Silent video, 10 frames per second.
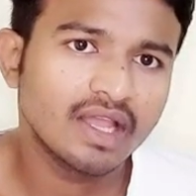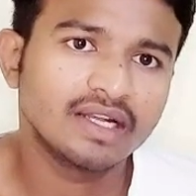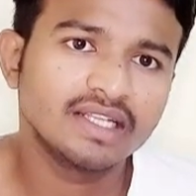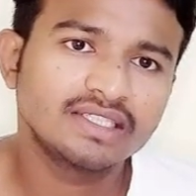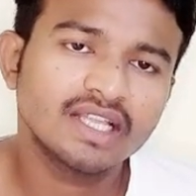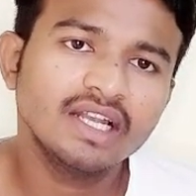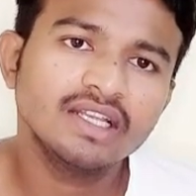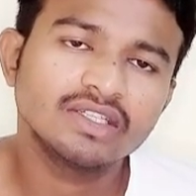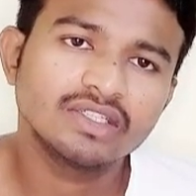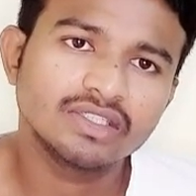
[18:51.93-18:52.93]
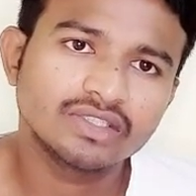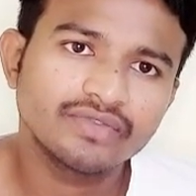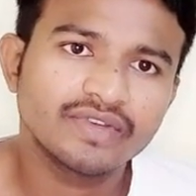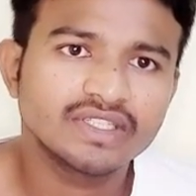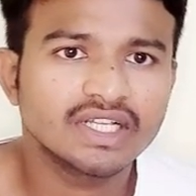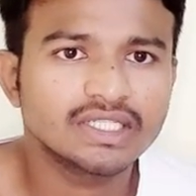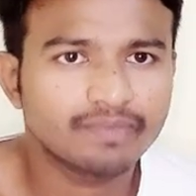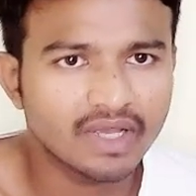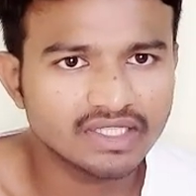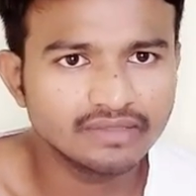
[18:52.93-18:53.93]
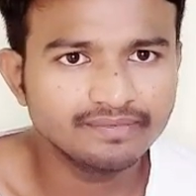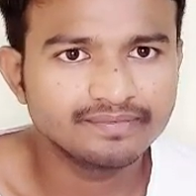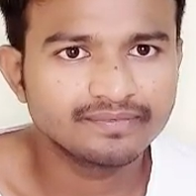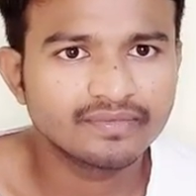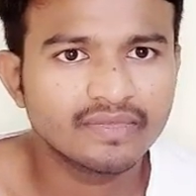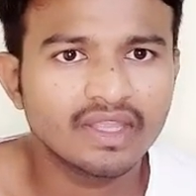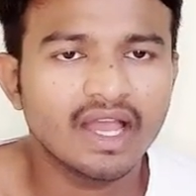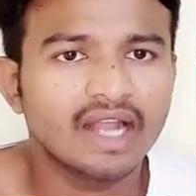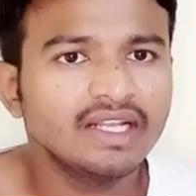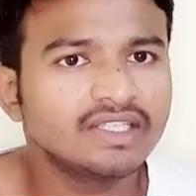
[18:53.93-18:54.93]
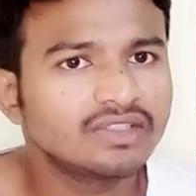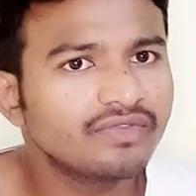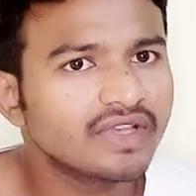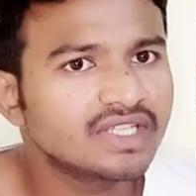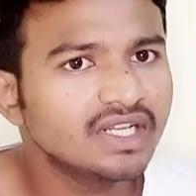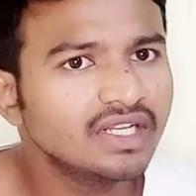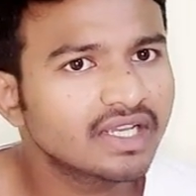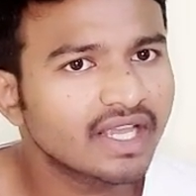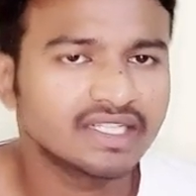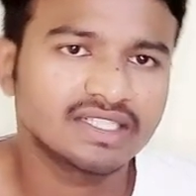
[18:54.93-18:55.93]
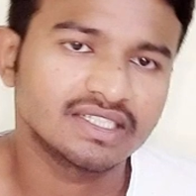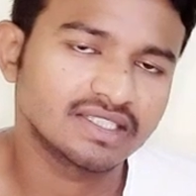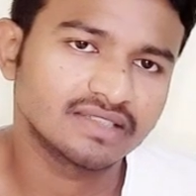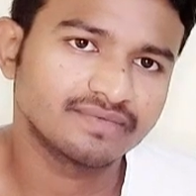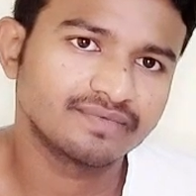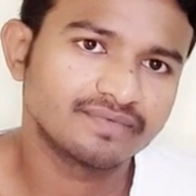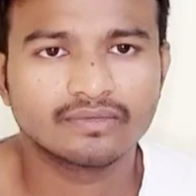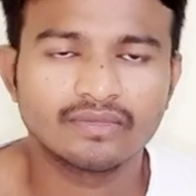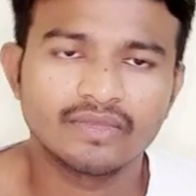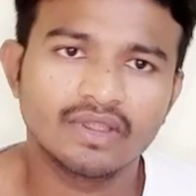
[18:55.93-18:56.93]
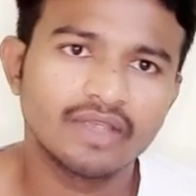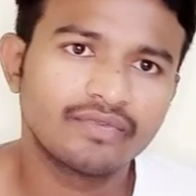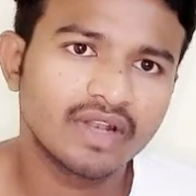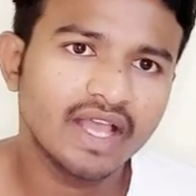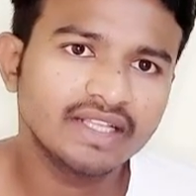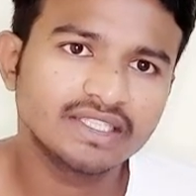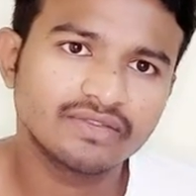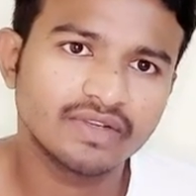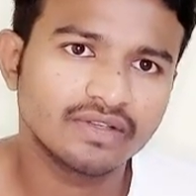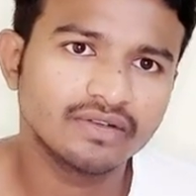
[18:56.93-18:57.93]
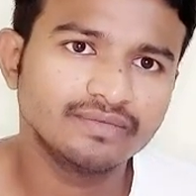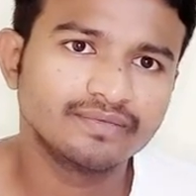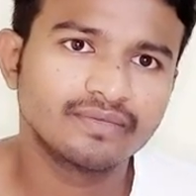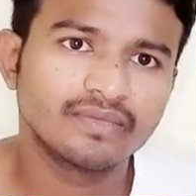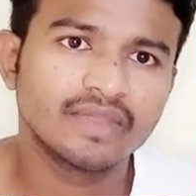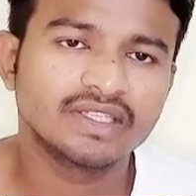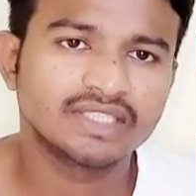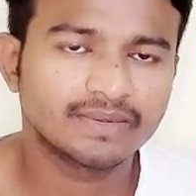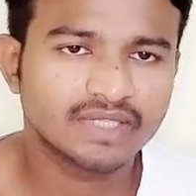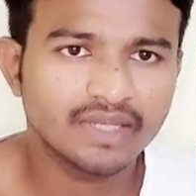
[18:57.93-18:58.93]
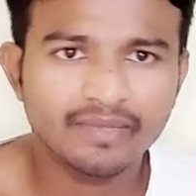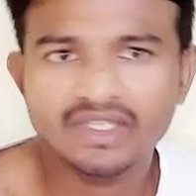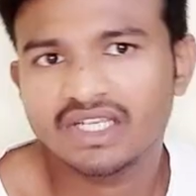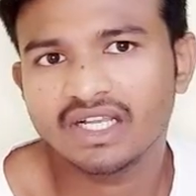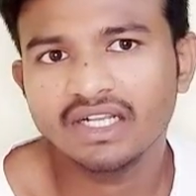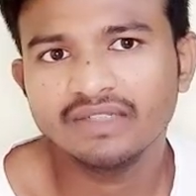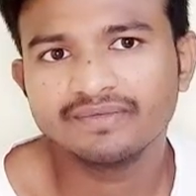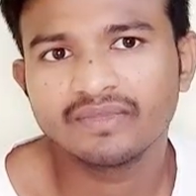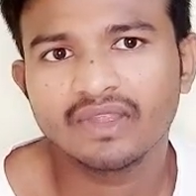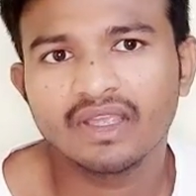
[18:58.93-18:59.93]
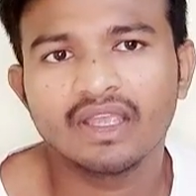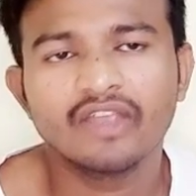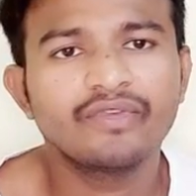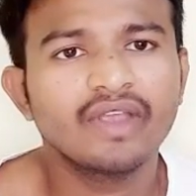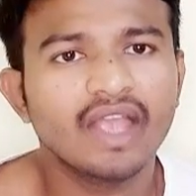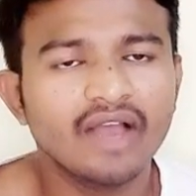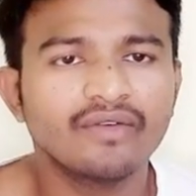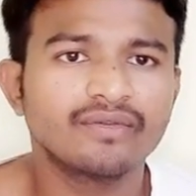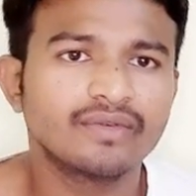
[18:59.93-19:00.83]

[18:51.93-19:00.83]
distal esophageal spasm, and esophageal cancers. If you like this video, subscribe my channel. If you have